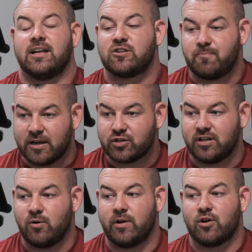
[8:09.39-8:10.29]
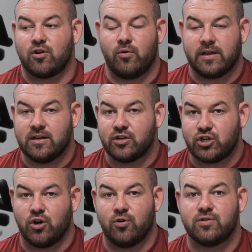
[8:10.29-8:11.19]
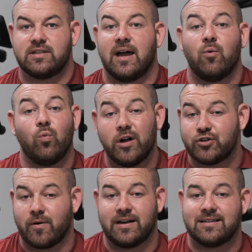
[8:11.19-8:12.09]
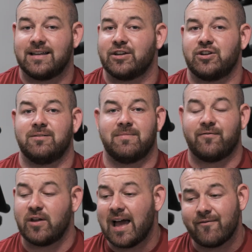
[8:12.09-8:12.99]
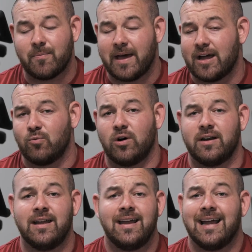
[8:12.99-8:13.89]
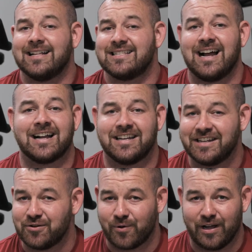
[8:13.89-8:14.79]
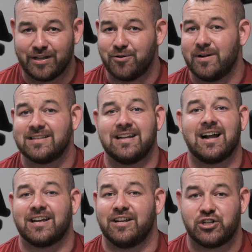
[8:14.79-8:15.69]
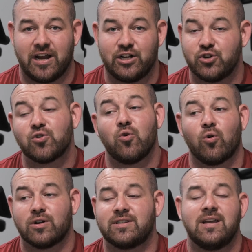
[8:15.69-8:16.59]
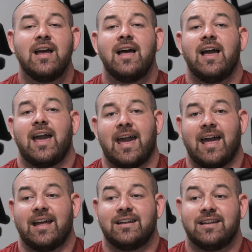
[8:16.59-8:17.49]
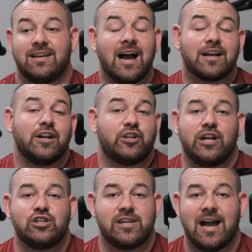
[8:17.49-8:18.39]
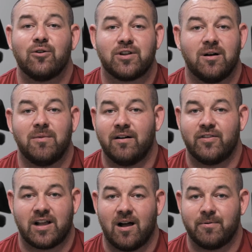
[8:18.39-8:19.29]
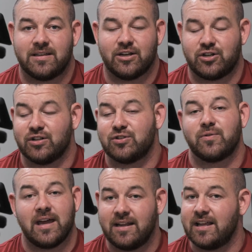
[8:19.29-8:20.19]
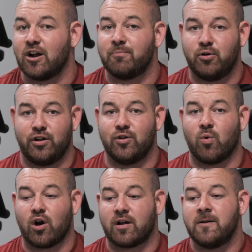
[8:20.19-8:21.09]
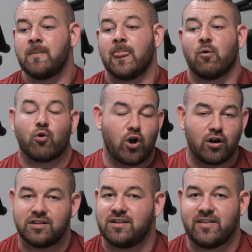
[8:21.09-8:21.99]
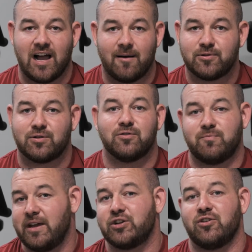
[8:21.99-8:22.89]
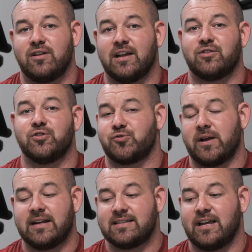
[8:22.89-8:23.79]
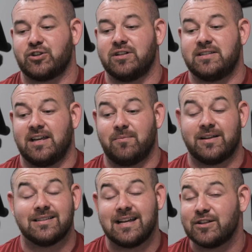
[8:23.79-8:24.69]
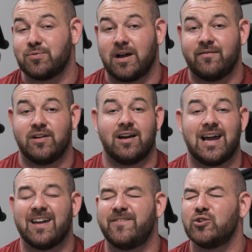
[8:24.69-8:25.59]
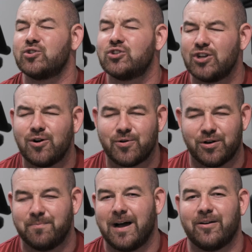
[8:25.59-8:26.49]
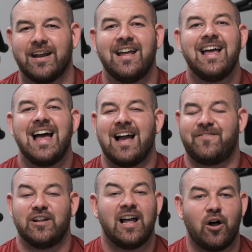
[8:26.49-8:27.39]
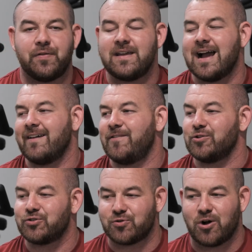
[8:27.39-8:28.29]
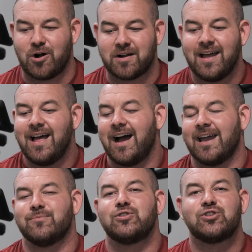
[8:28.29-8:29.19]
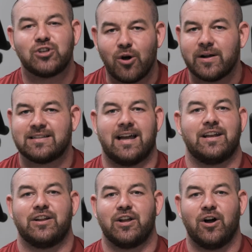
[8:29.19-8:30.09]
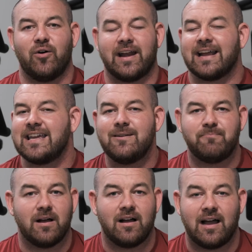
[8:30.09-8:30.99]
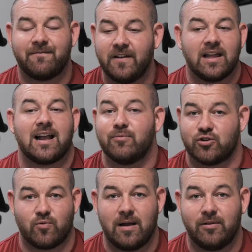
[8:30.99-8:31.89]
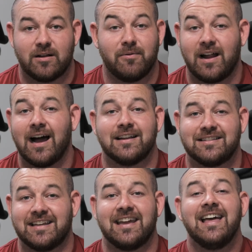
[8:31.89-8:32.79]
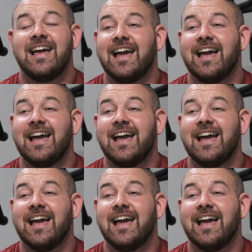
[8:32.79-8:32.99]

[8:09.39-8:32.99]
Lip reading: especially when you're going into shows, that one training session, if you have a bad one, it's not gonna derail you. It's not gonna change your course and not gonna change the outcome of the competition. So get in there, put in the work, regardless of the obstacles, make sure you get those training sessions in, because that's what I've done. I feel so good about it. I feel healthy. I feel strong. I am so excited to go, and I feel like I'm just rambling, but honestly,